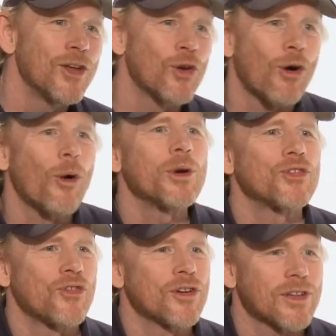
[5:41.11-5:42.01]
you're
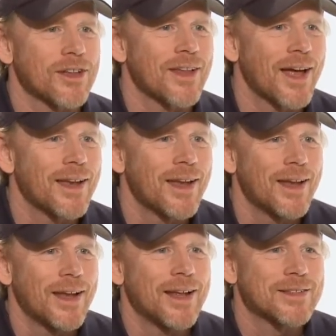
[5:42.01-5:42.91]
always feeling that
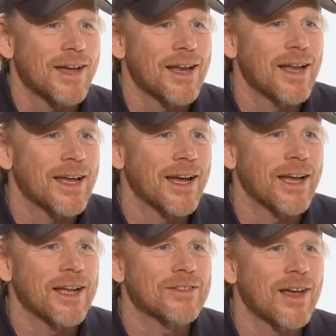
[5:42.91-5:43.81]
it's kind of like a,
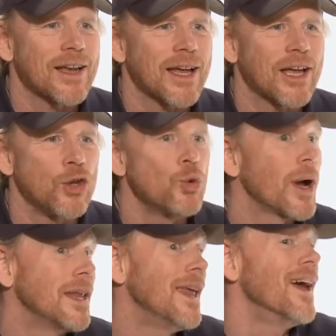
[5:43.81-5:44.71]
it's kind of like a new
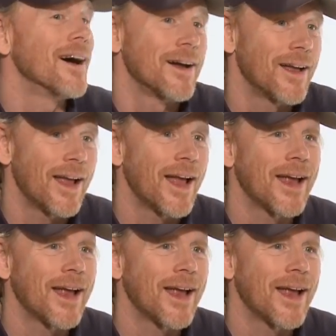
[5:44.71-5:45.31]
idea, right.